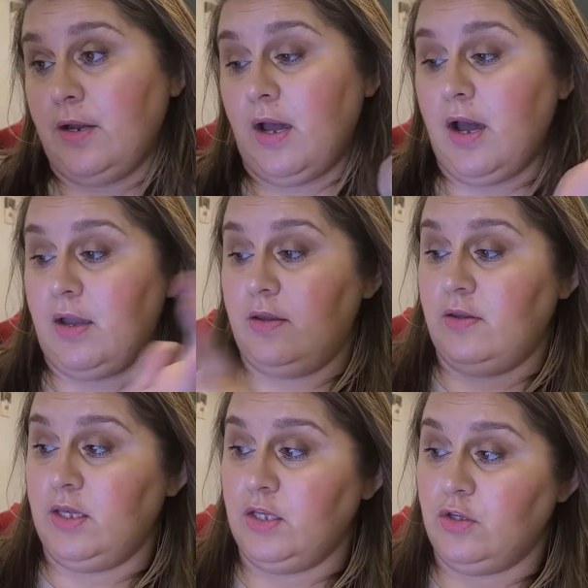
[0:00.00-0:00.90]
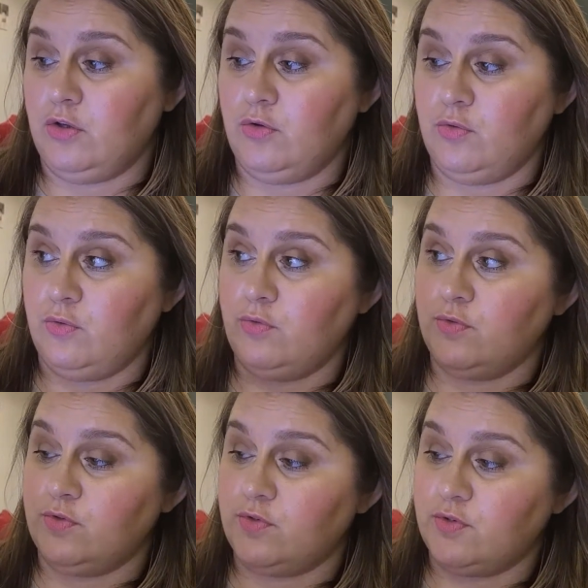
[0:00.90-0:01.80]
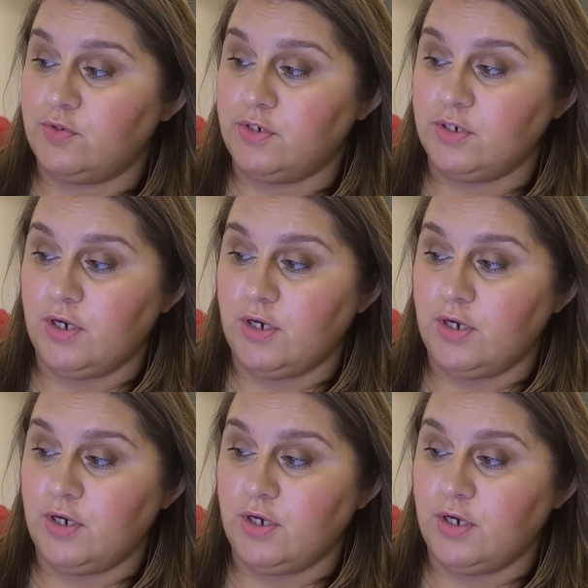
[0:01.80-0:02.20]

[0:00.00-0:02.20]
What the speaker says: I used